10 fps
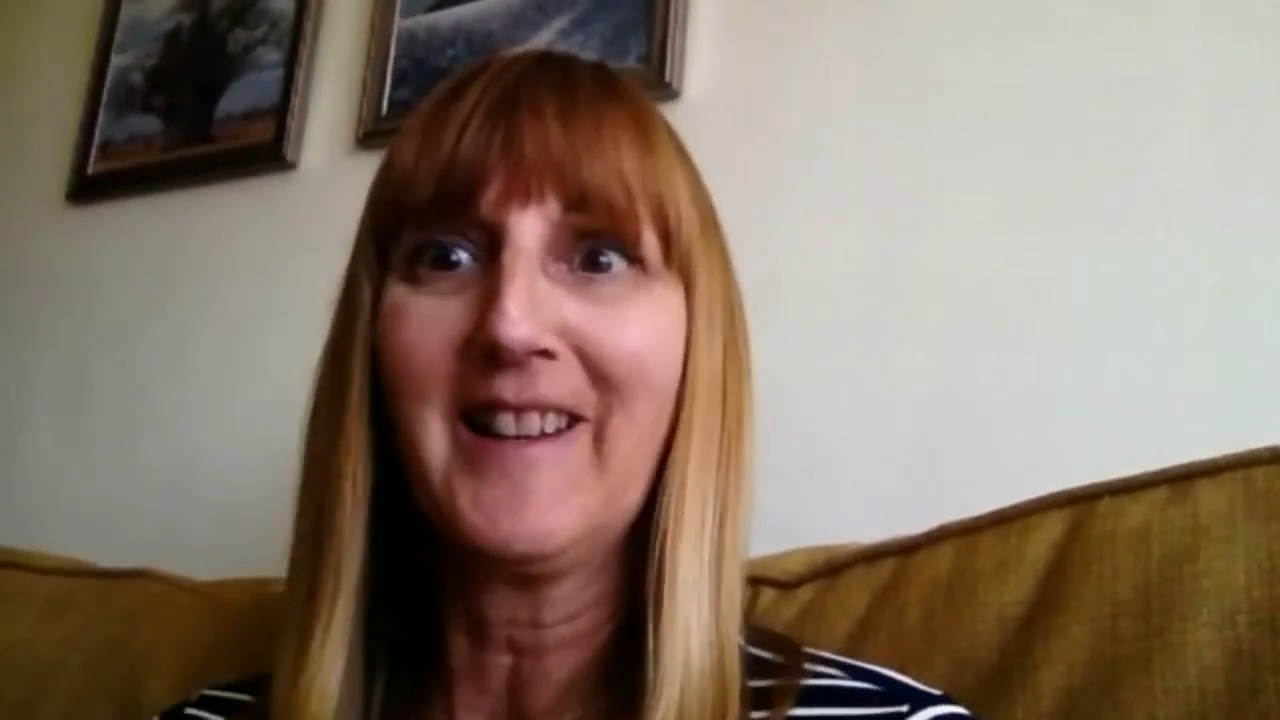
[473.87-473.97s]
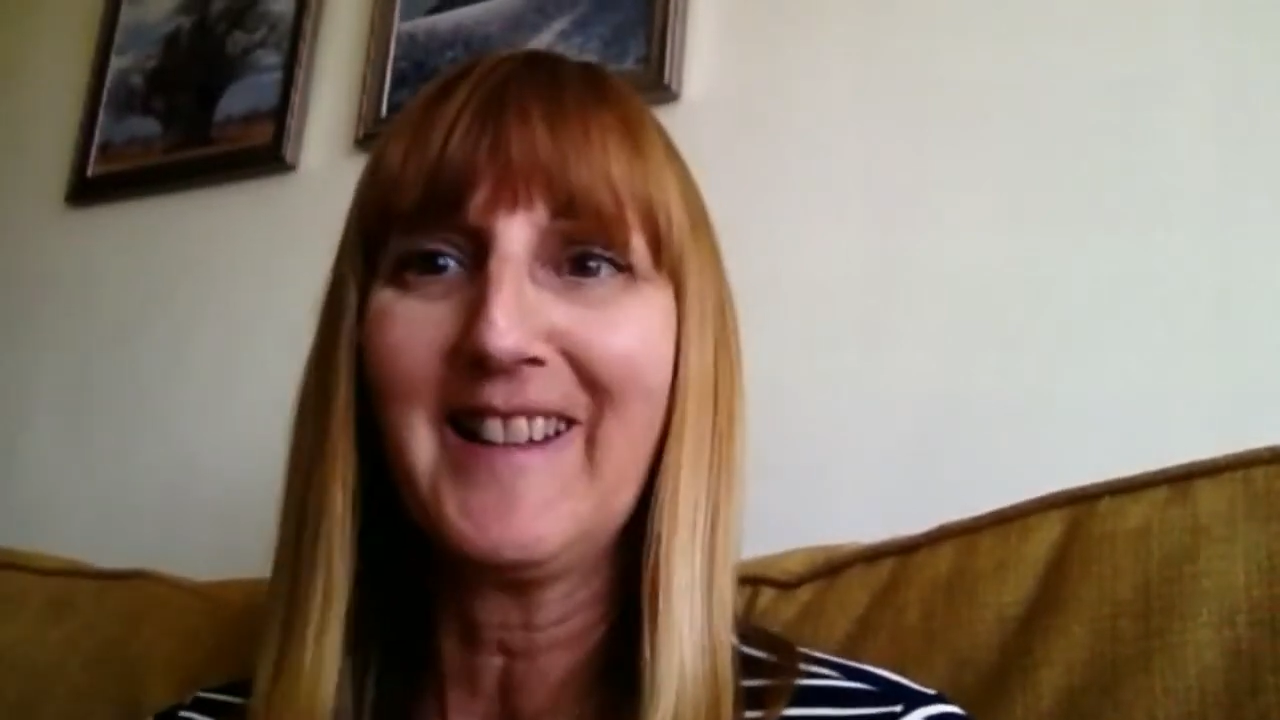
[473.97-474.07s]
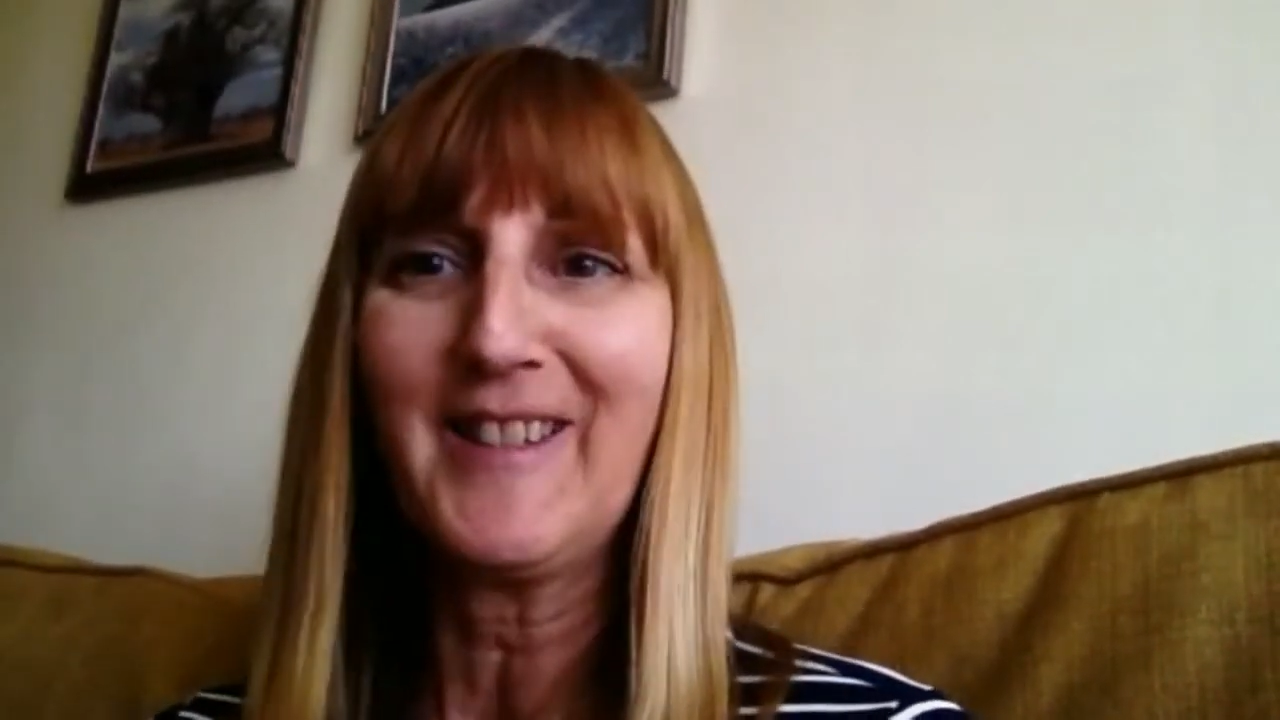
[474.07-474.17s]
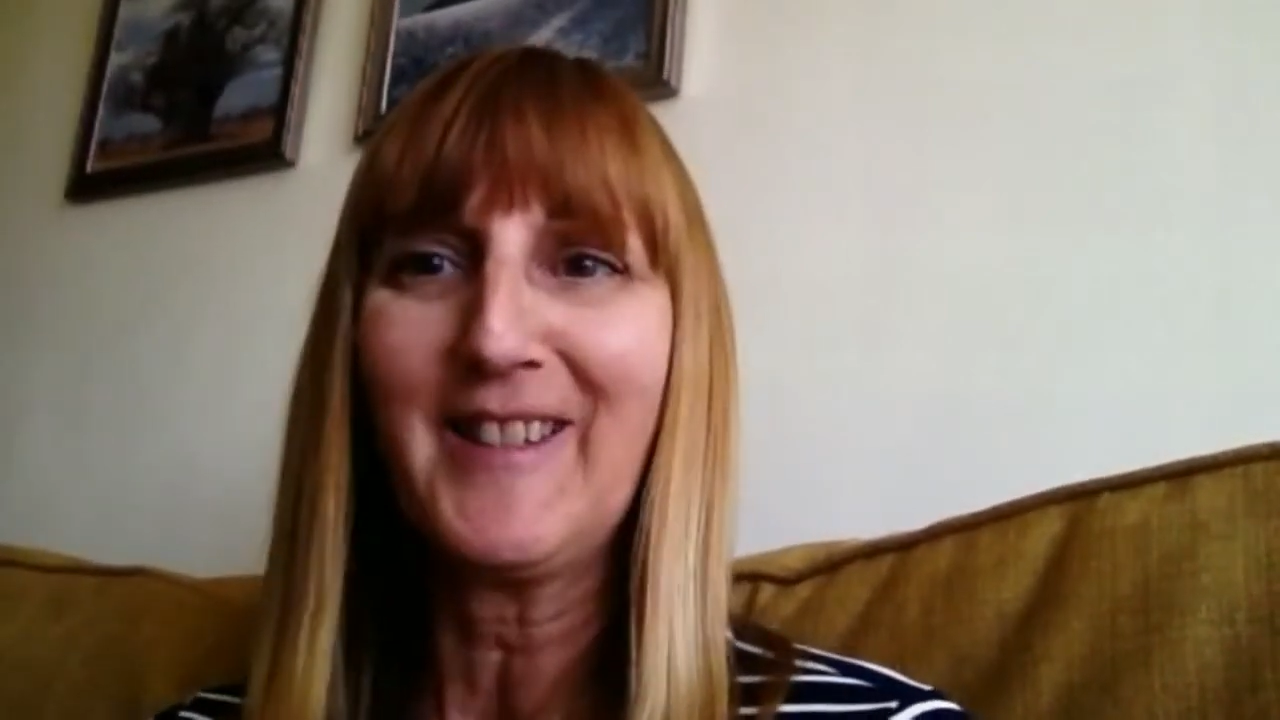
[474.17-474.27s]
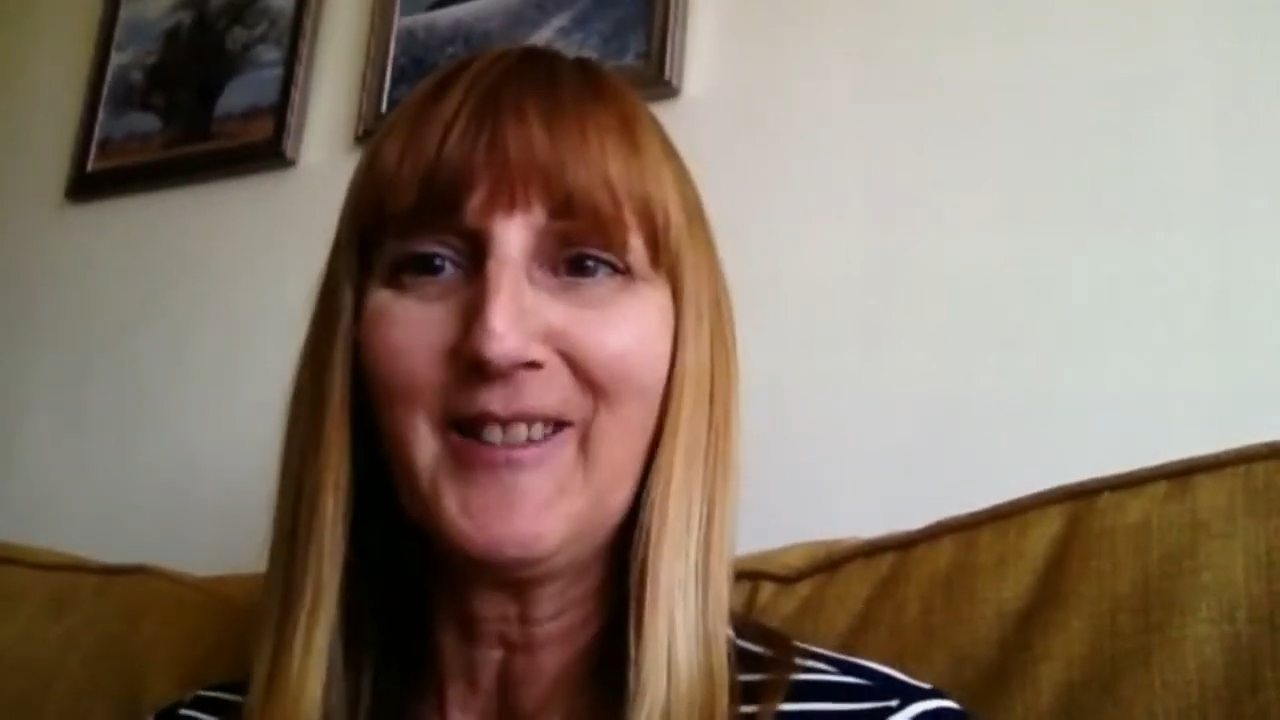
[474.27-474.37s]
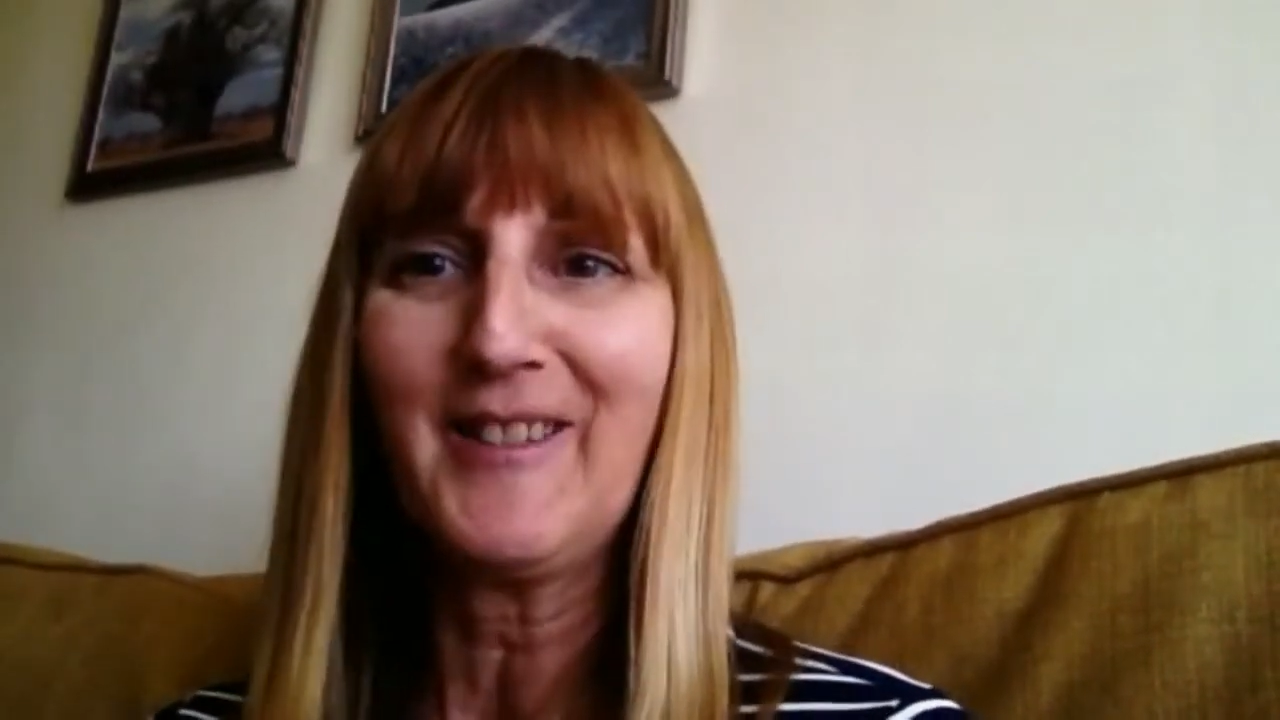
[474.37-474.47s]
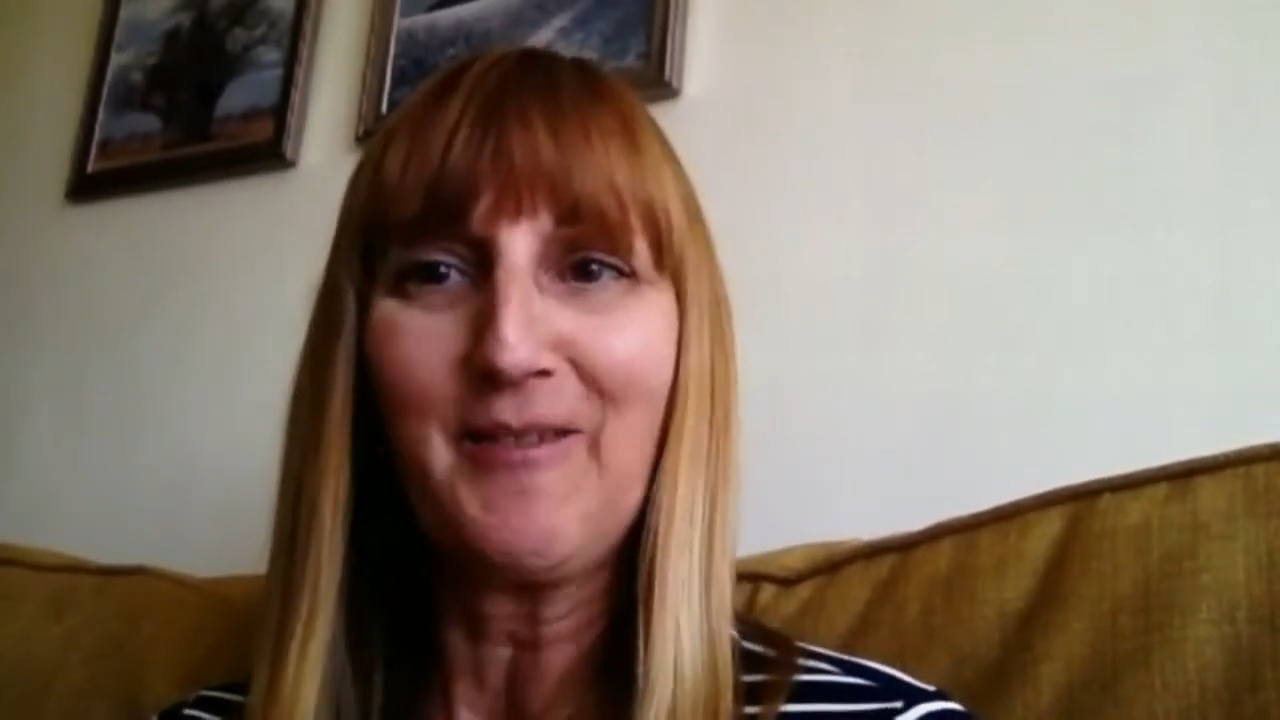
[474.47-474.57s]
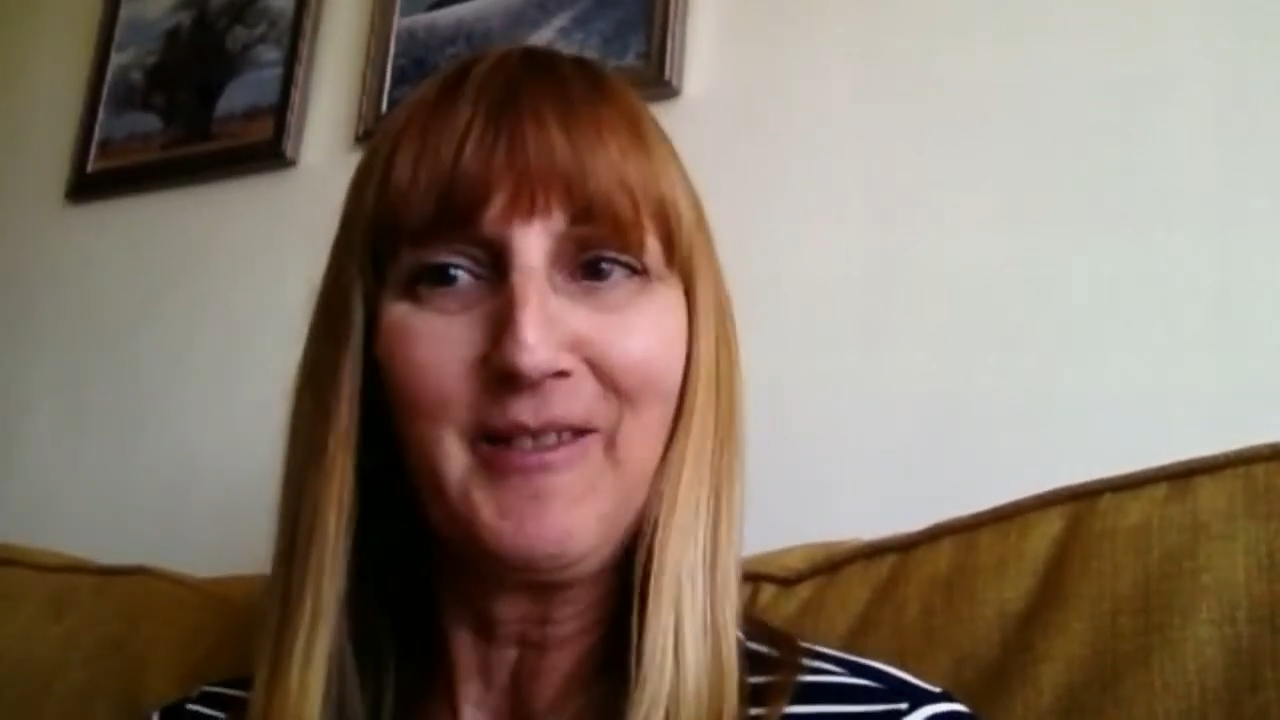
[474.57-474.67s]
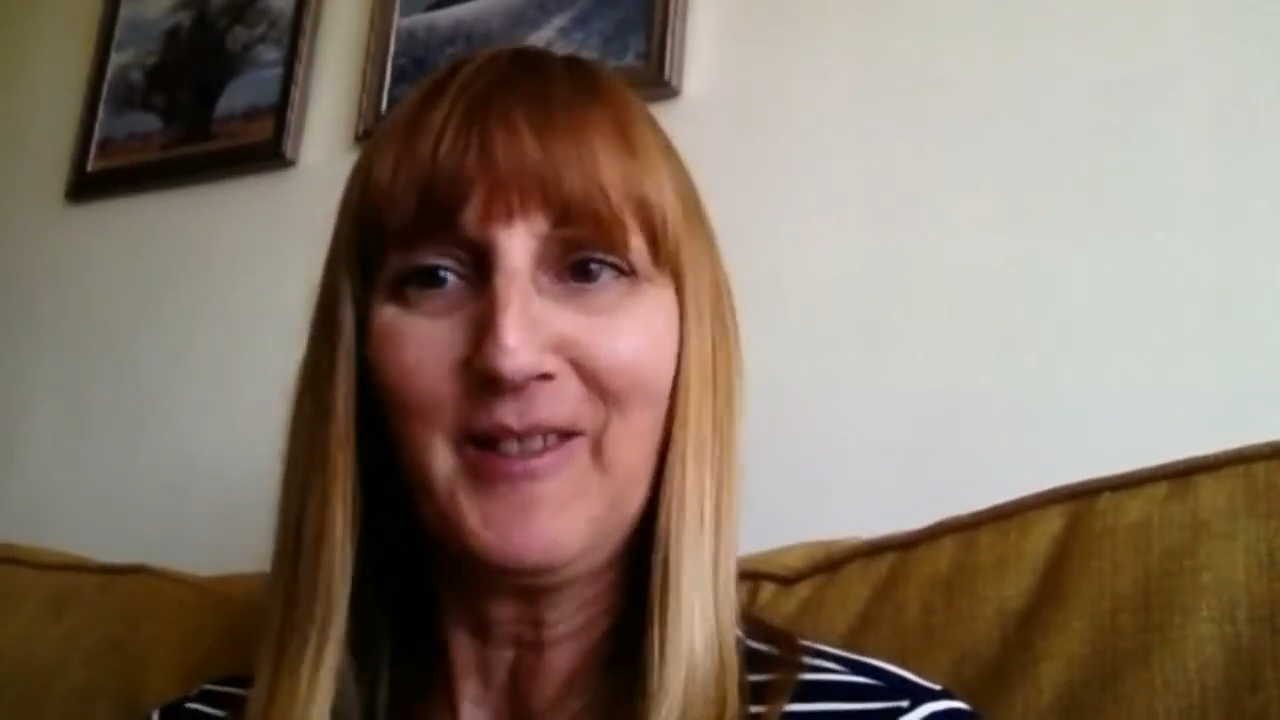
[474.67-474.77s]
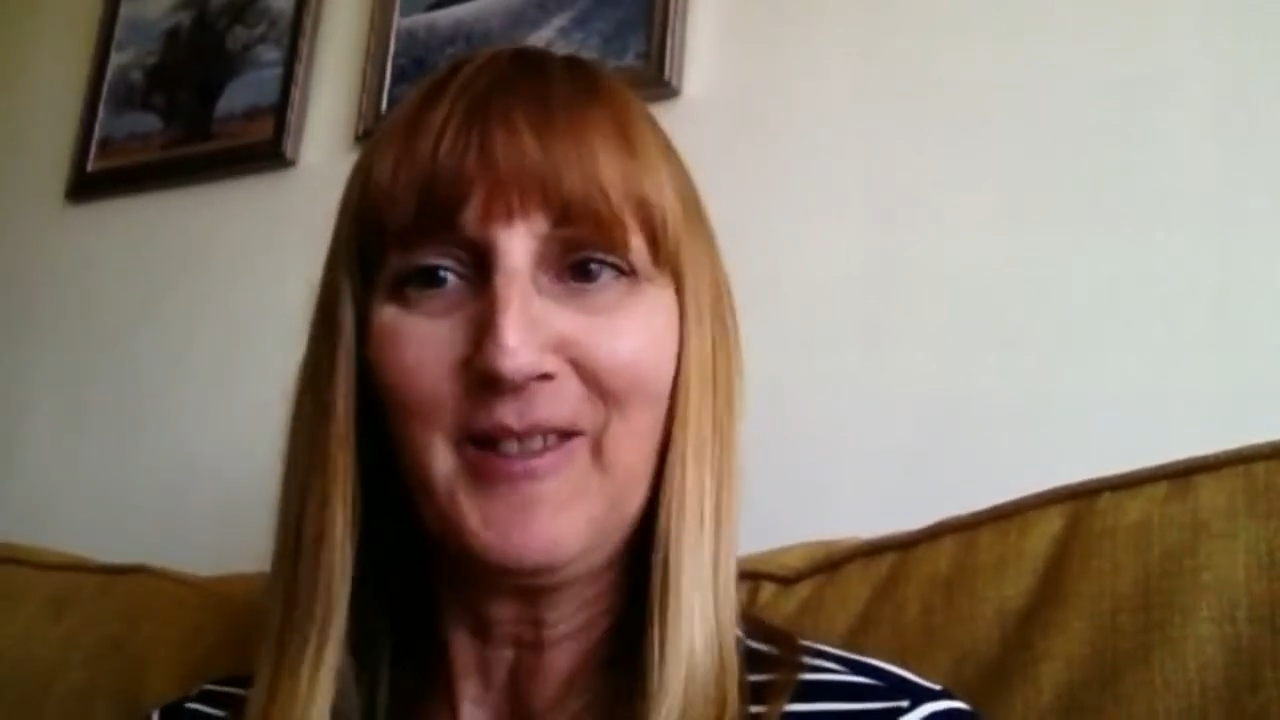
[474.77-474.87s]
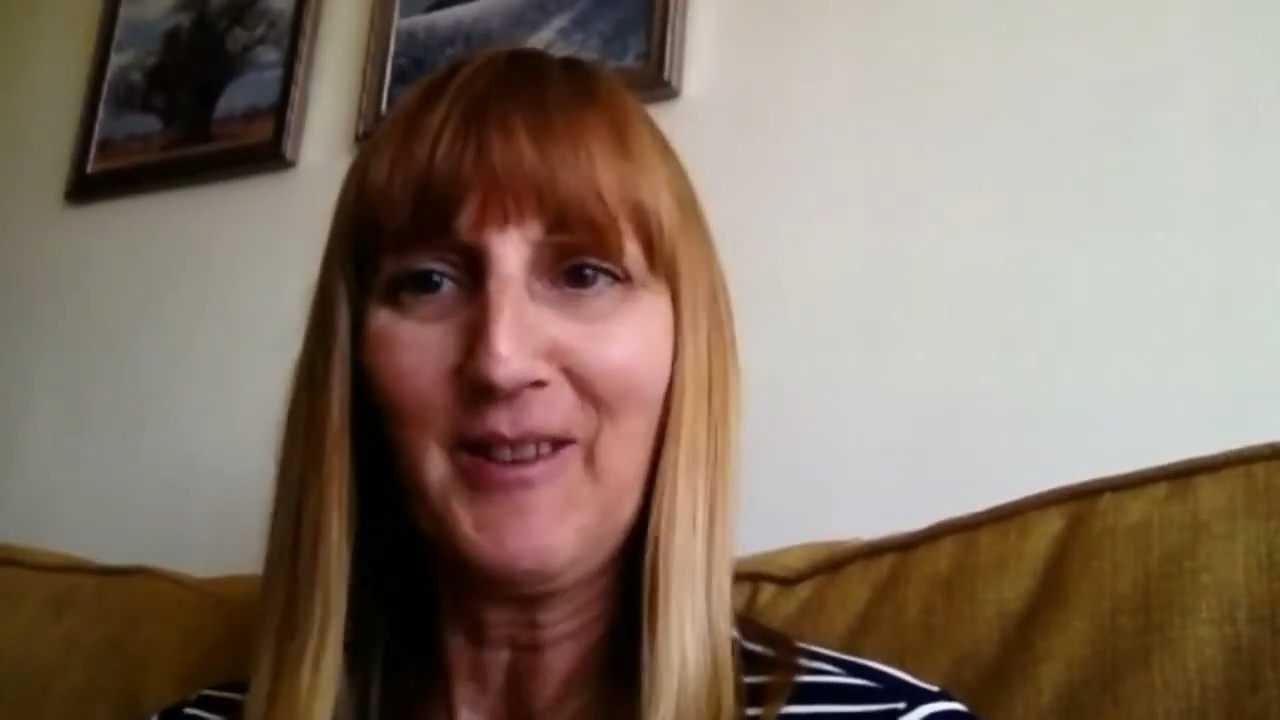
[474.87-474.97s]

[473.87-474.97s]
and it's, you